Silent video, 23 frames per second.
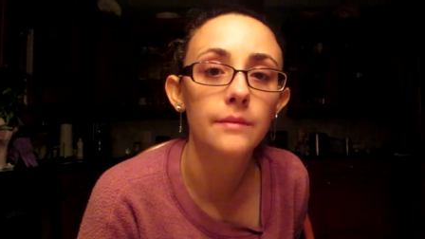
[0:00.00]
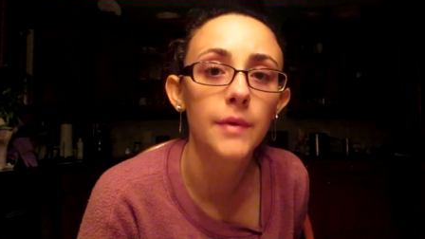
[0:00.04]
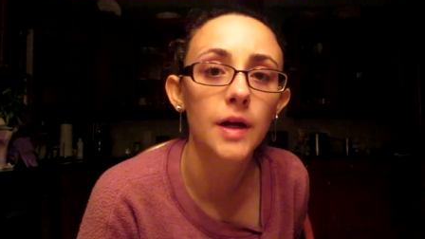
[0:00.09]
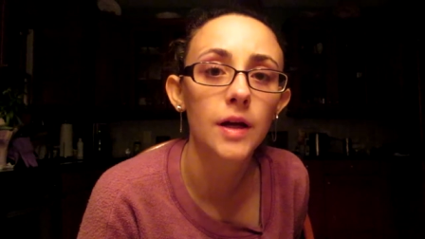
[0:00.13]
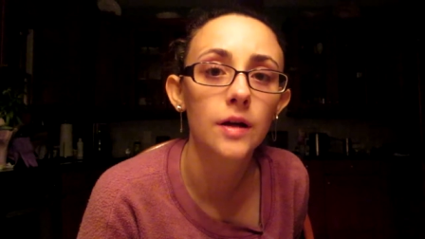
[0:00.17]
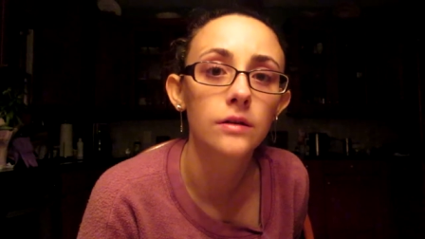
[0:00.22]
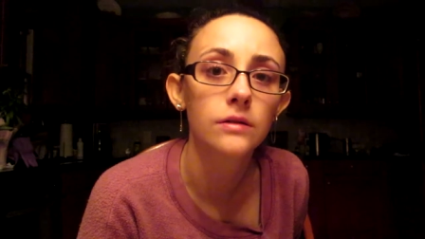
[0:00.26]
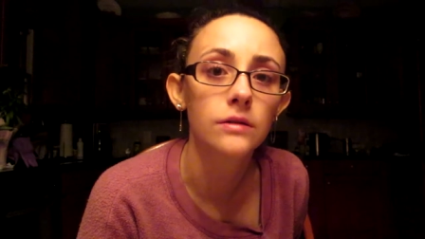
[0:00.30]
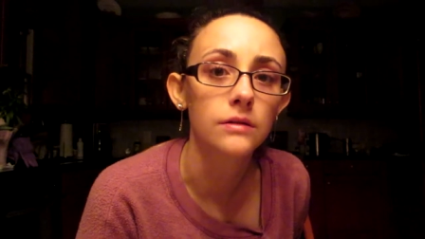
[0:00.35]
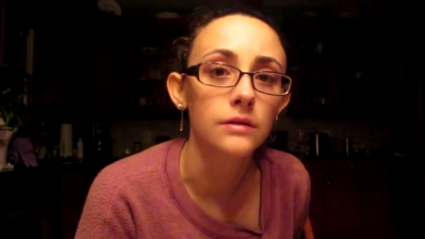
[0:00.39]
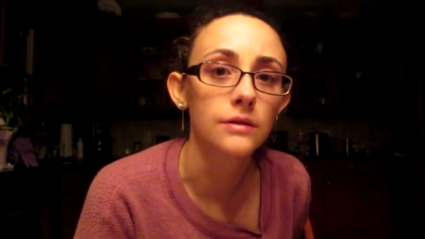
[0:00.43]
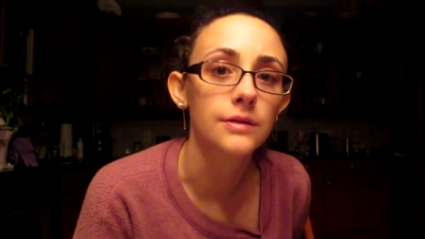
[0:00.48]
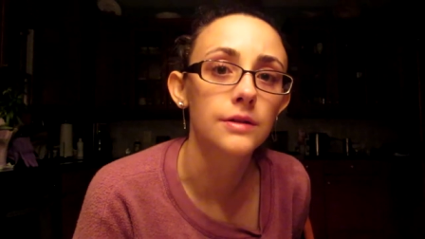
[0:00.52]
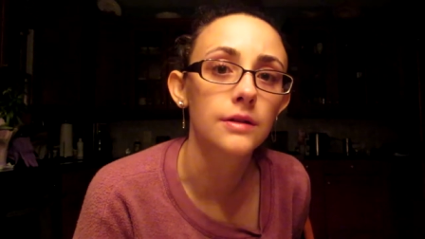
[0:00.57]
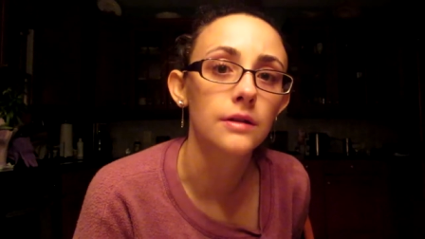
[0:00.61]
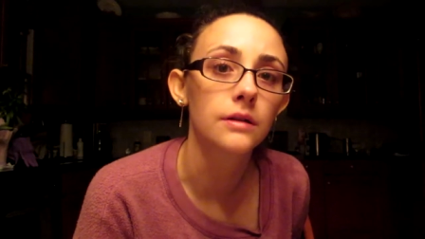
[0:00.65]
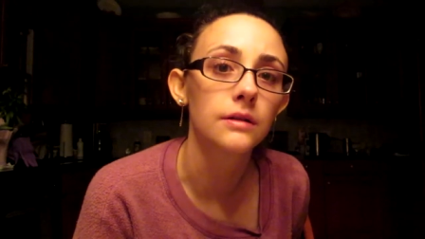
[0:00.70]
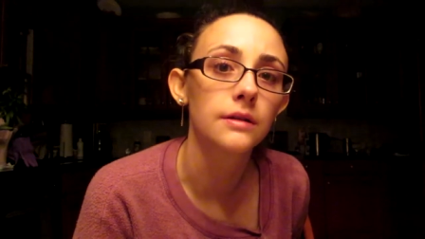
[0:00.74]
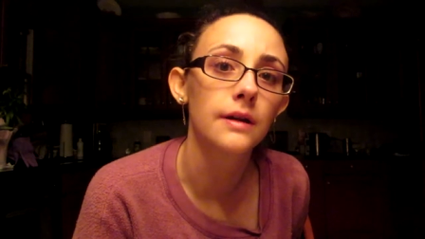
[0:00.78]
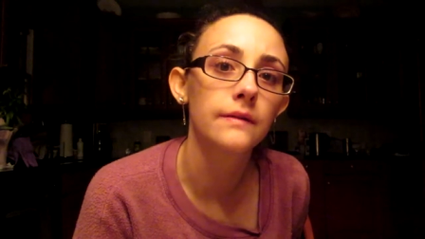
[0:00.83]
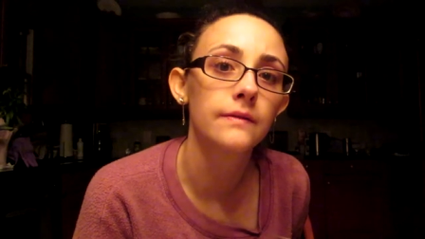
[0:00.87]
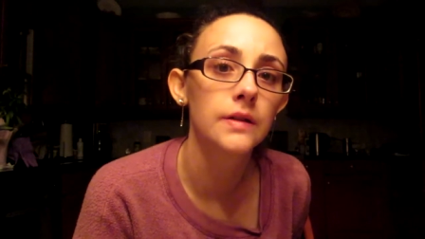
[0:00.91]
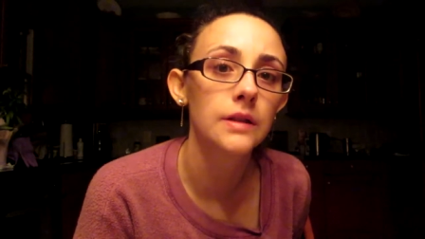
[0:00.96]
and my uncles
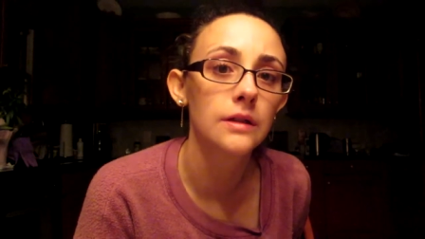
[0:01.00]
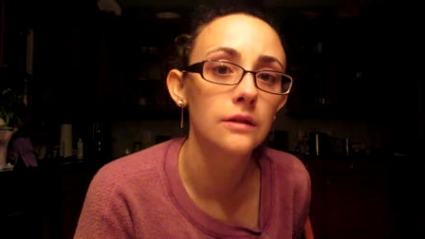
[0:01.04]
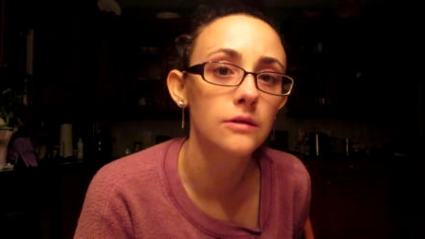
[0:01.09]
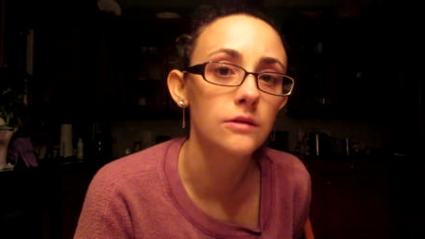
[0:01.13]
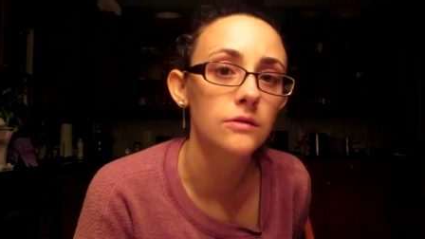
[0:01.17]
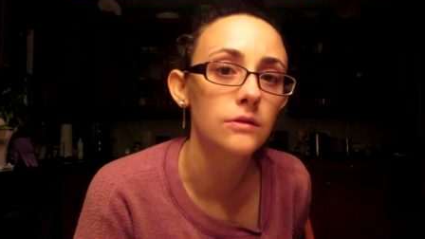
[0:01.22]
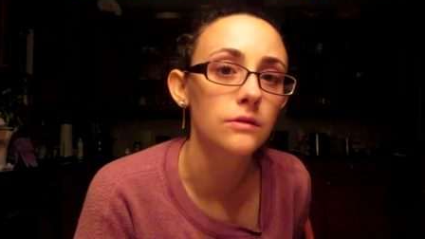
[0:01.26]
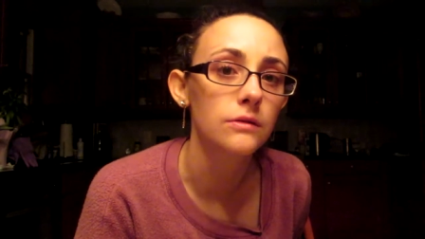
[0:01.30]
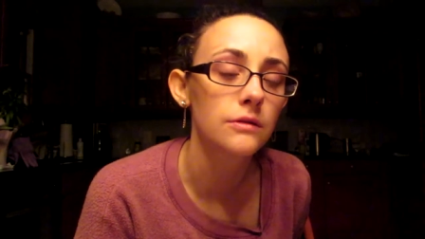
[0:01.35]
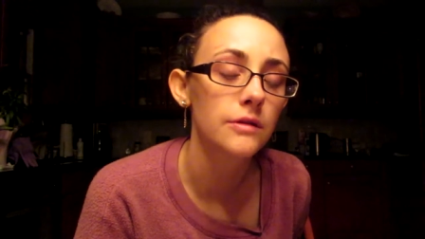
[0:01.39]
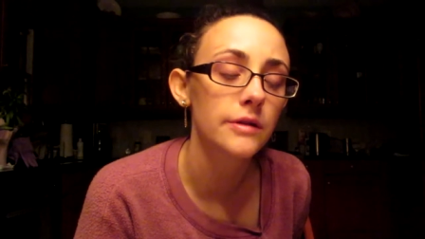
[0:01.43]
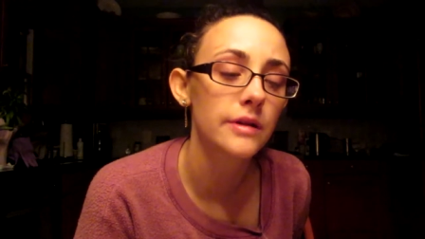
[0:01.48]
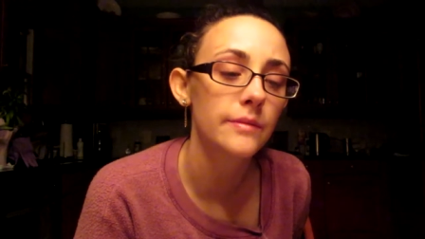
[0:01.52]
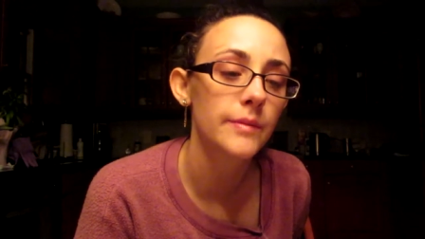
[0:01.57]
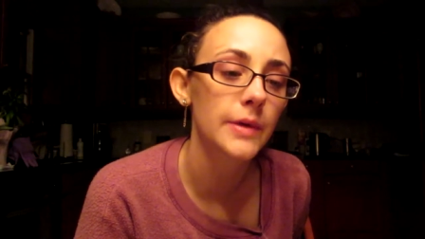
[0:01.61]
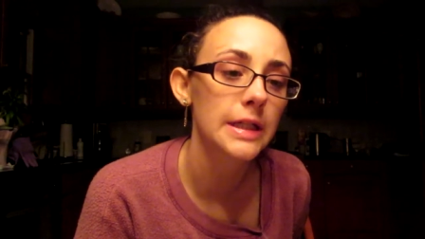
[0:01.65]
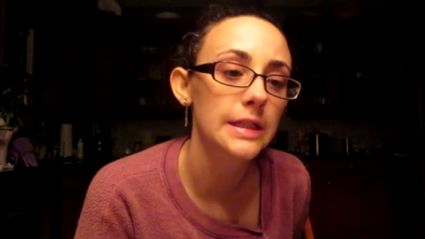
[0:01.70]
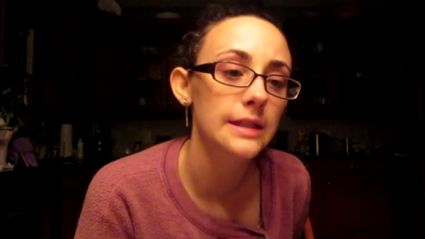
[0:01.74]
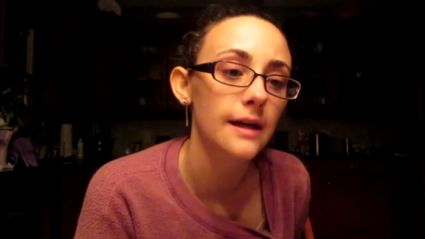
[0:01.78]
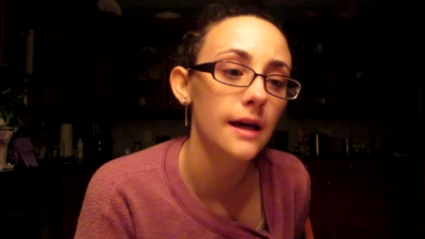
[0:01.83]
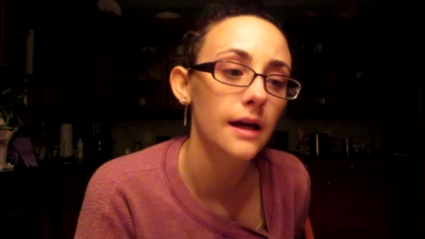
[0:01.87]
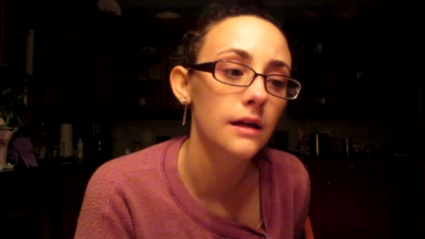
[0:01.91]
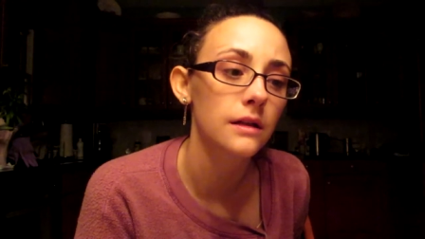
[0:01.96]
are 11 years older than
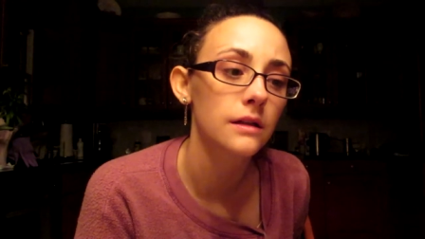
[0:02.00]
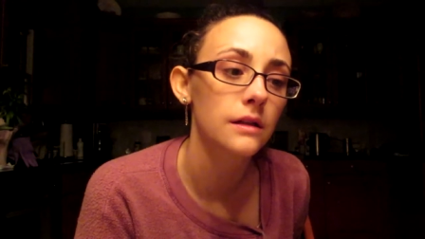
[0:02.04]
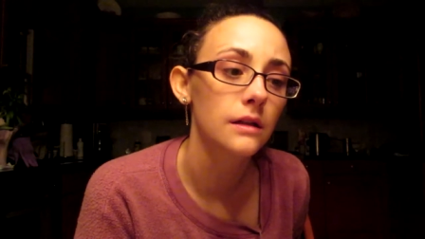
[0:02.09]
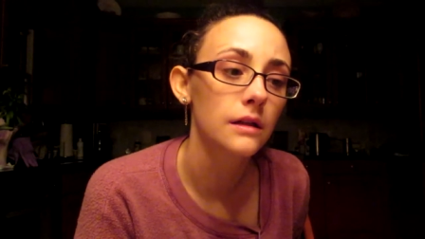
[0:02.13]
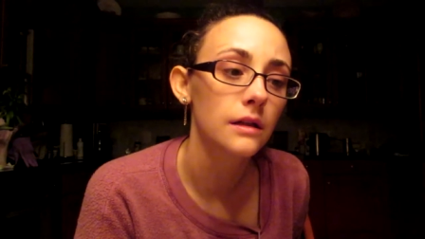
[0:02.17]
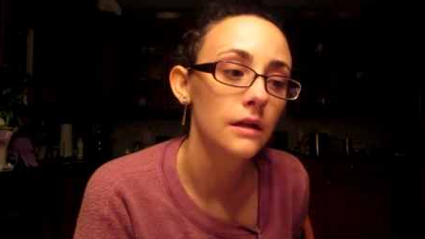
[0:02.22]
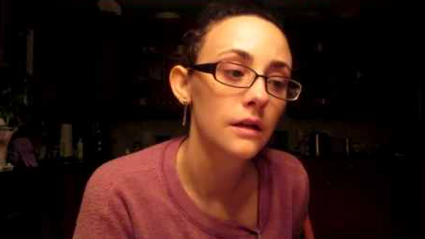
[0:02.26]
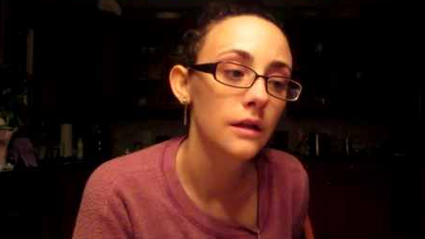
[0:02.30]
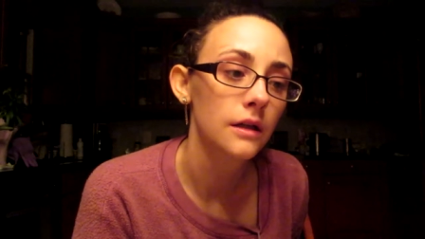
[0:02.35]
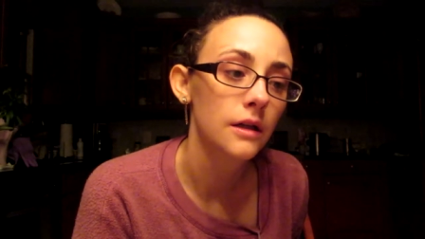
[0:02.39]
my dad.